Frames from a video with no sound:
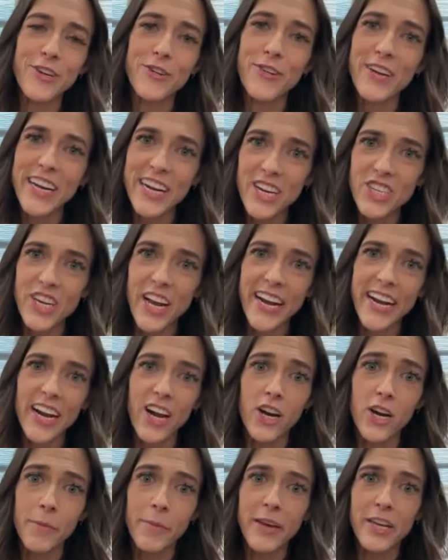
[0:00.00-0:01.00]
You need to check
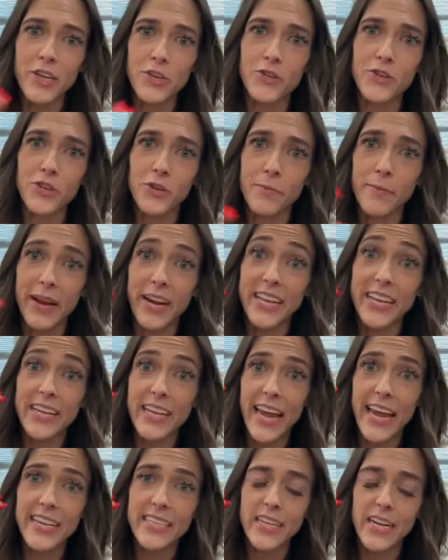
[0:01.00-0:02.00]
it out on my YouTube, my
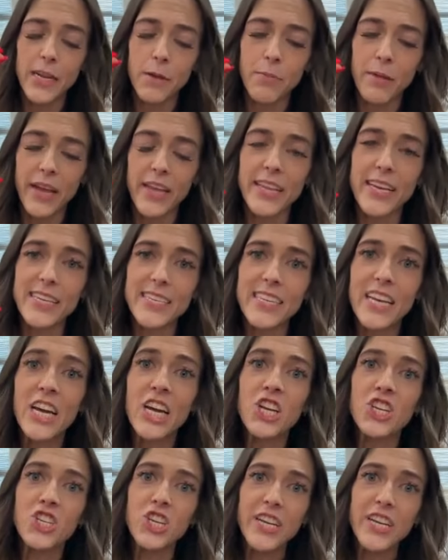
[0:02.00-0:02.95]
case study playlist.